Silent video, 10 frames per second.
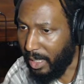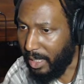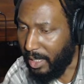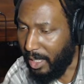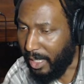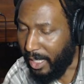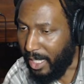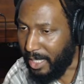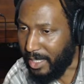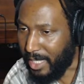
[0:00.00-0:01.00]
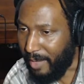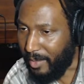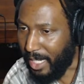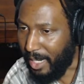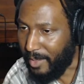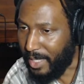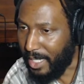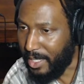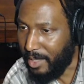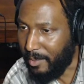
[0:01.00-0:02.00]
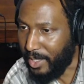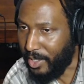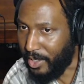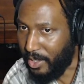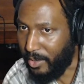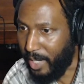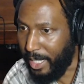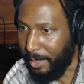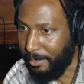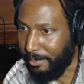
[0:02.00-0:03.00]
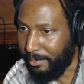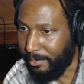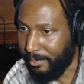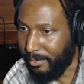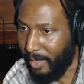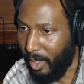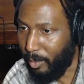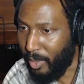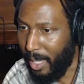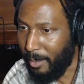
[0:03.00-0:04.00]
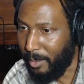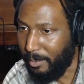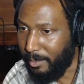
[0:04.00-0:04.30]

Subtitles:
Okay, y'all just having conversations, which is great. No problem.